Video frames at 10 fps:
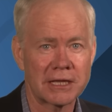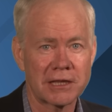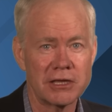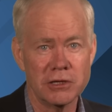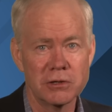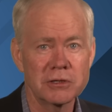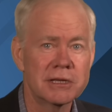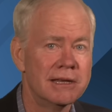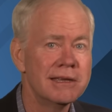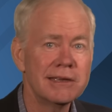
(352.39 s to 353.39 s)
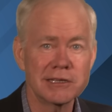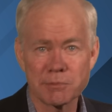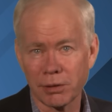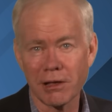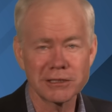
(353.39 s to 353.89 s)
that they use is
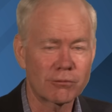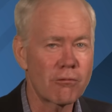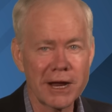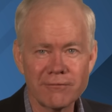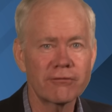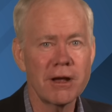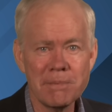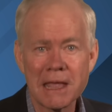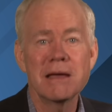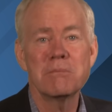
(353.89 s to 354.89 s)
plucked right from